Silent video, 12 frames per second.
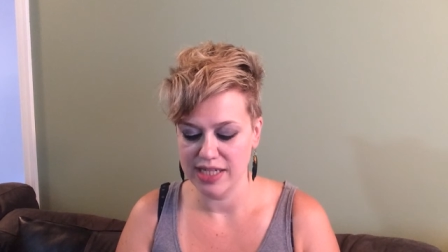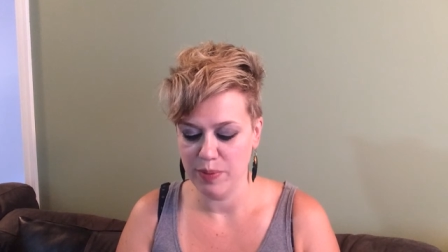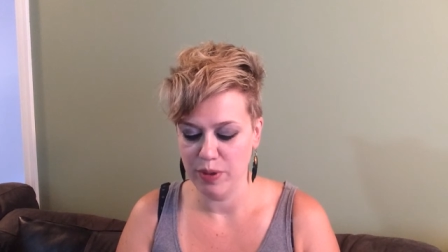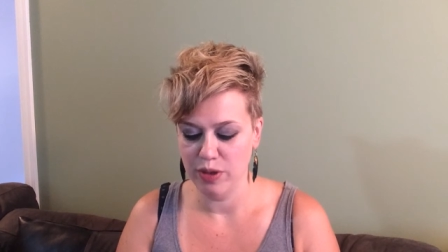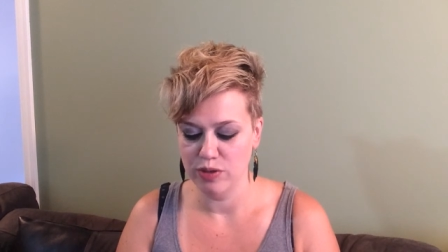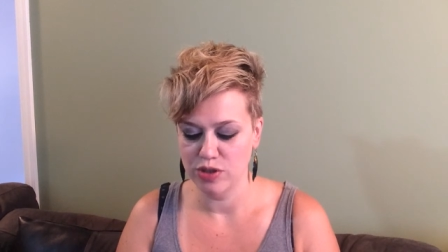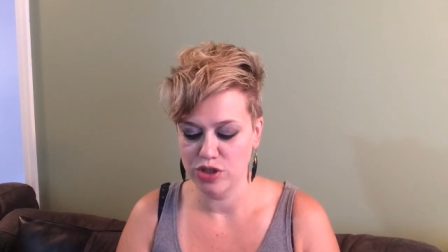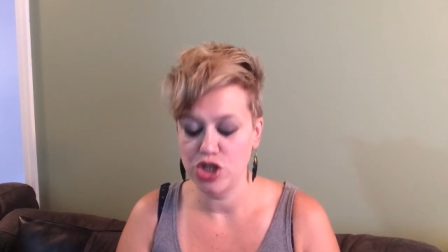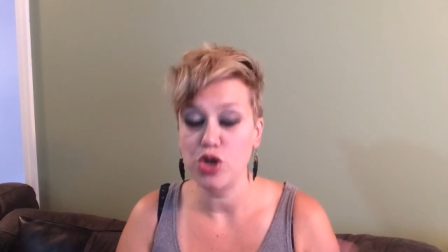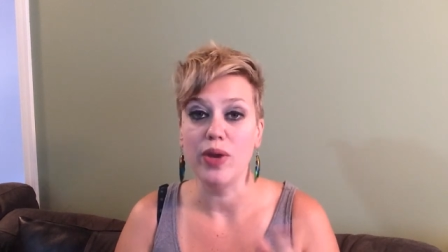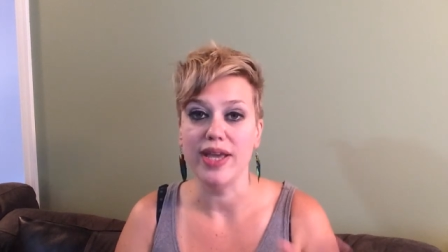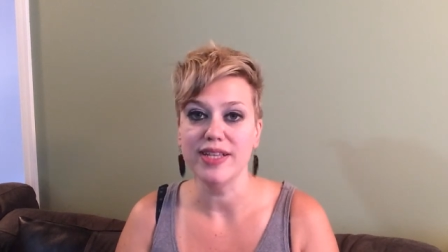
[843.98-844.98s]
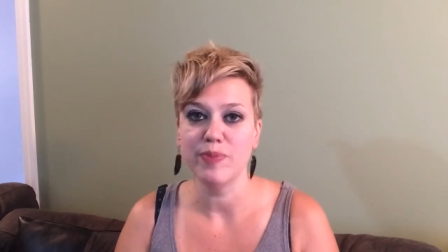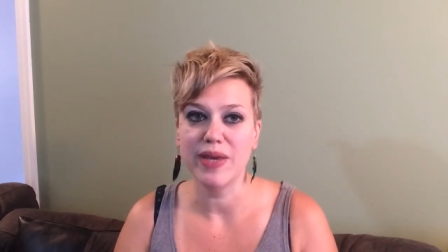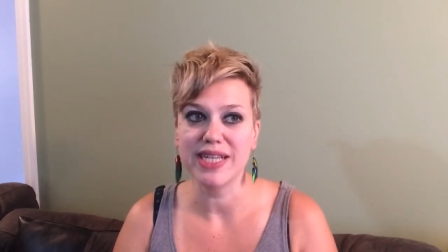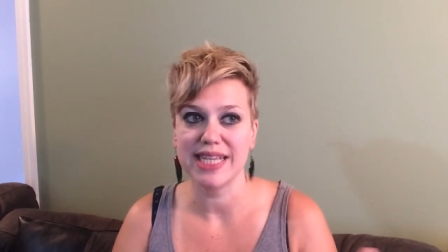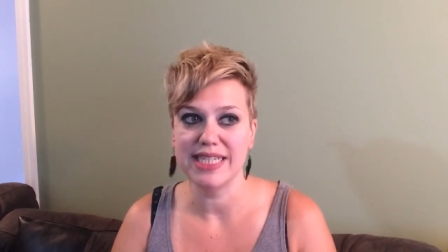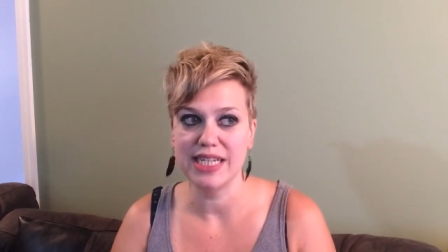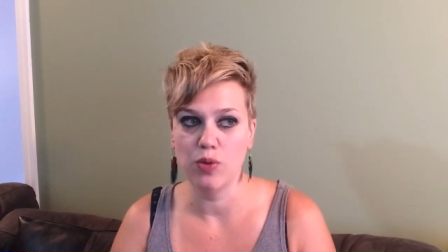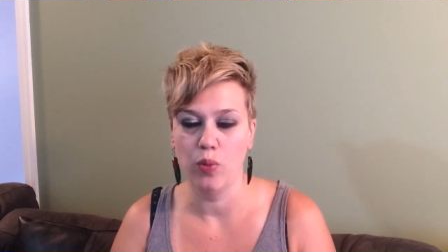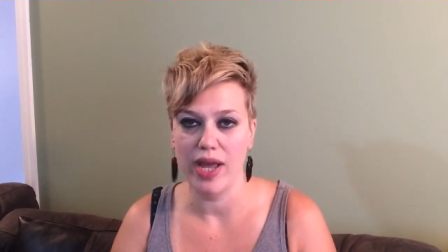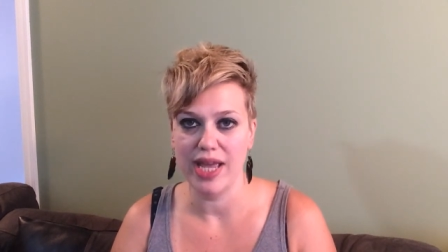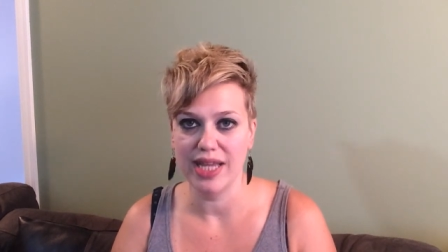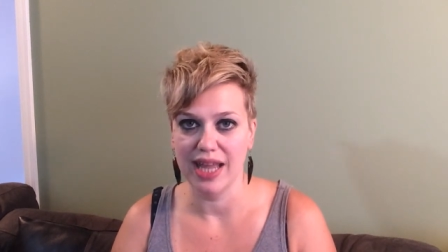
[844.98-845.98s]
I suppose, two weeks, because I didn't
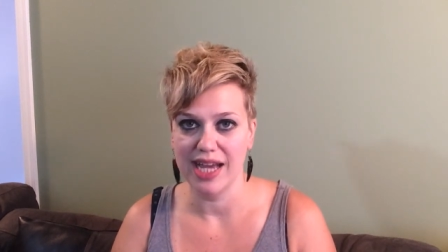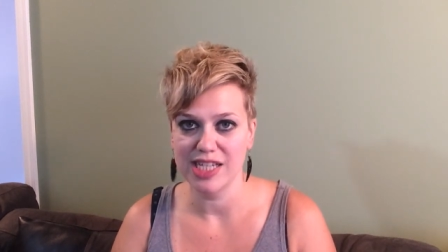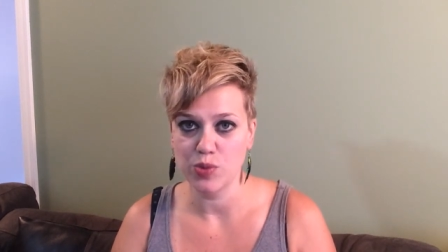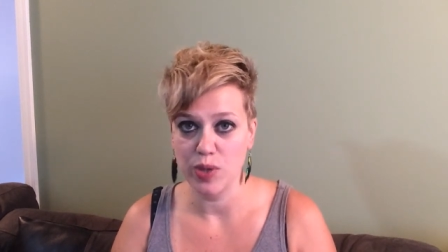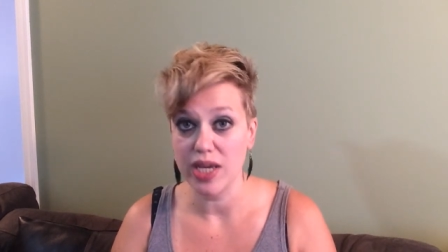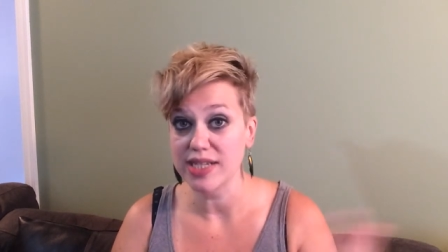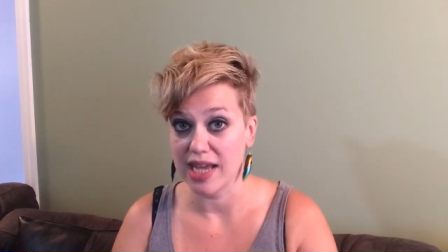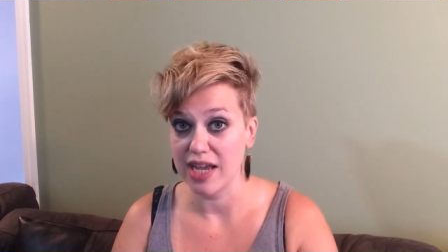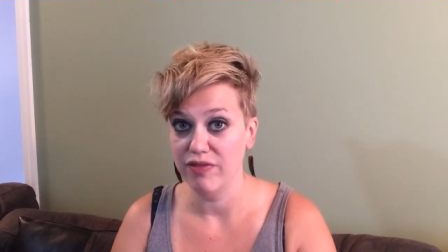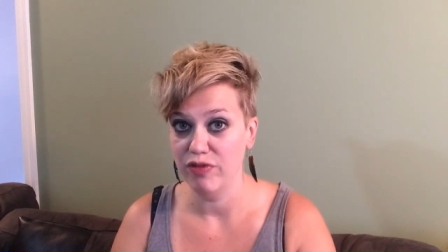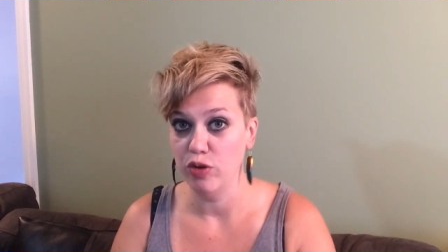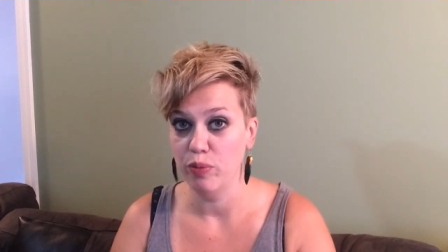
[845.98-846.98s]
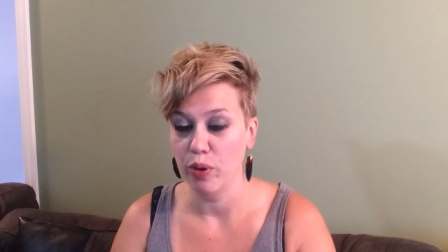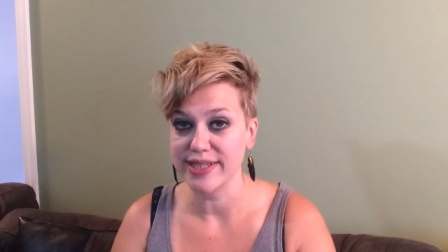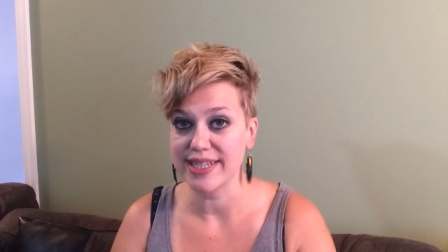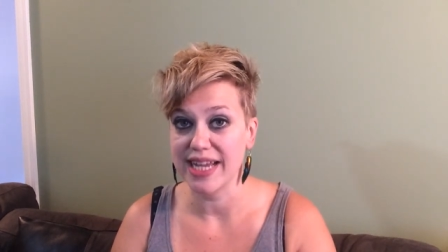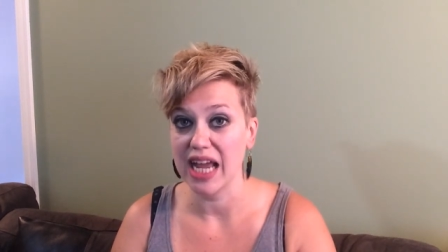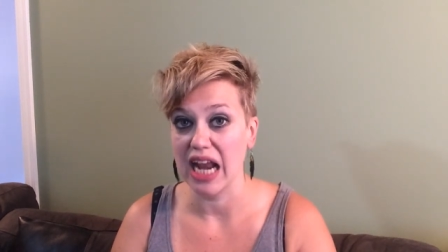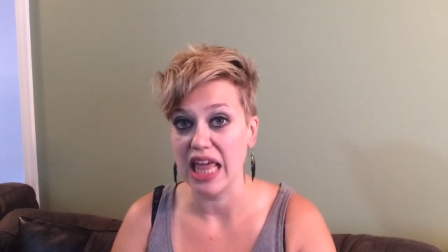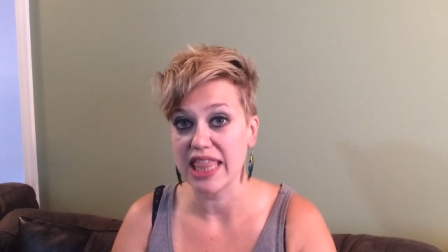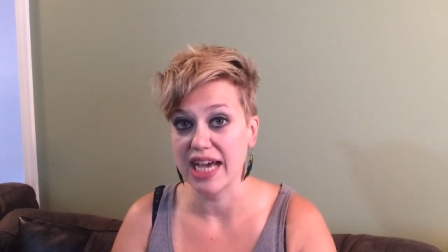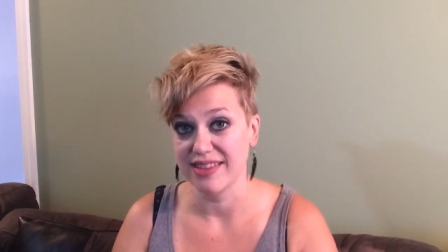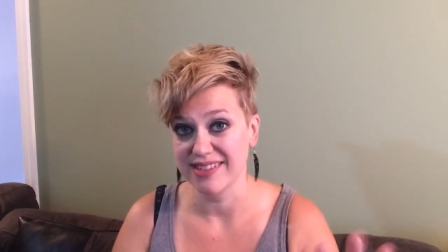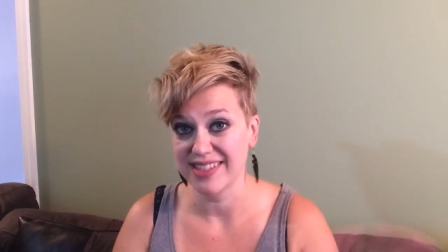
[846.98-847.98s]
weigh in last week because I had food poisoning and I
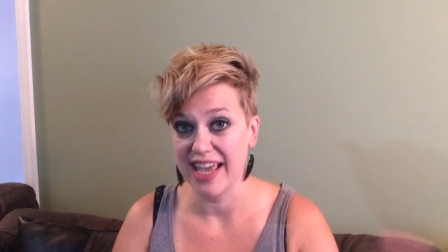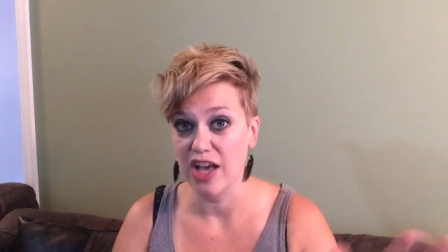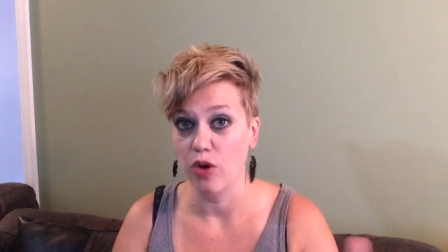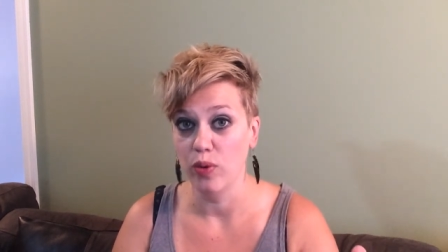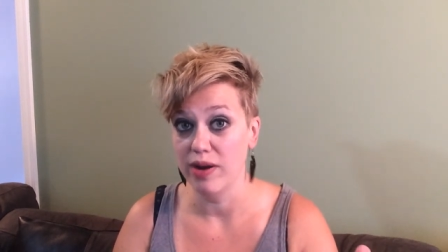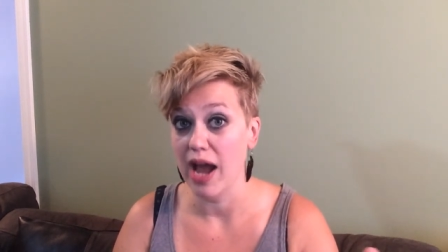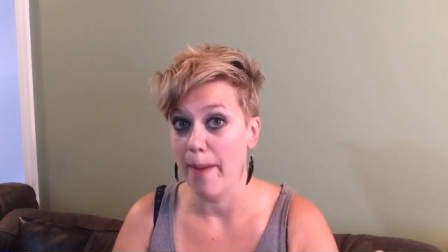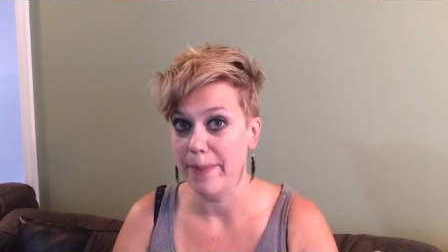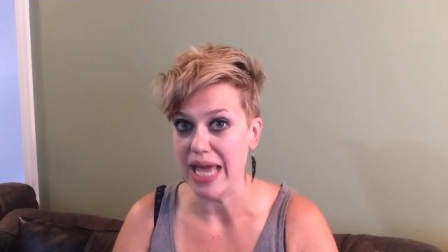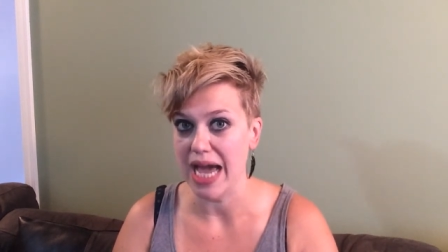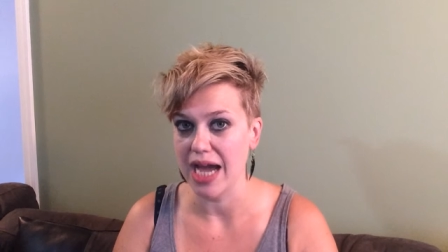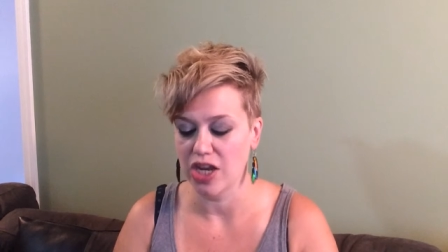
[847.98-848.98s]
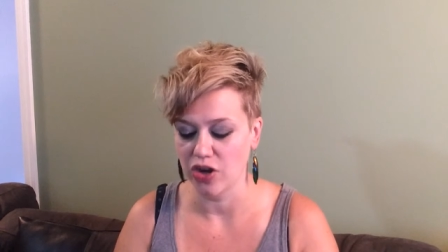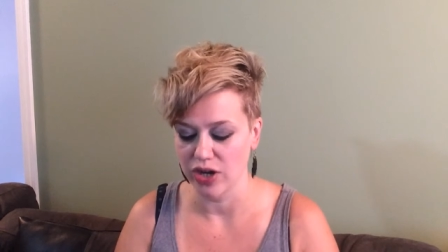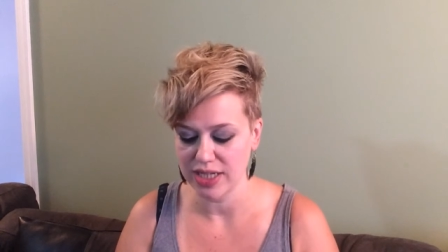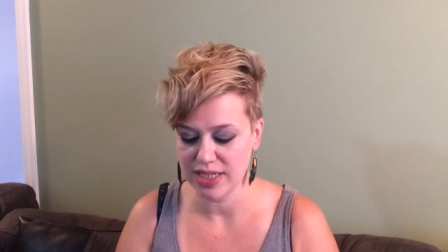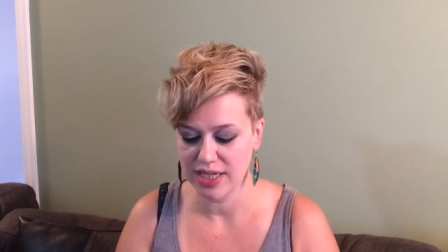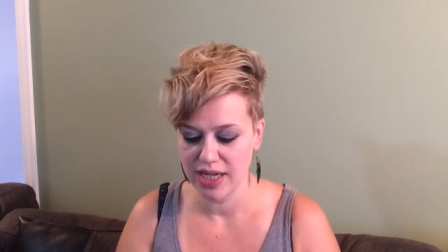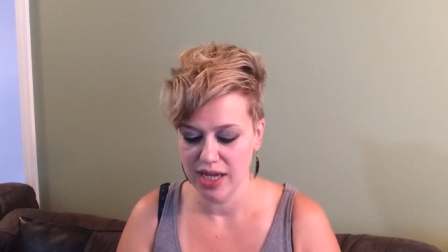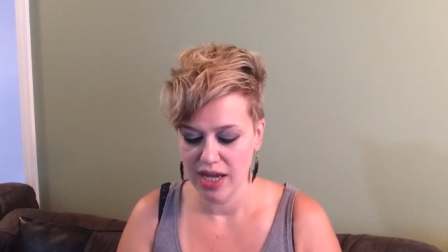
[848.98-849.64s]
thought the scale would not be accurate.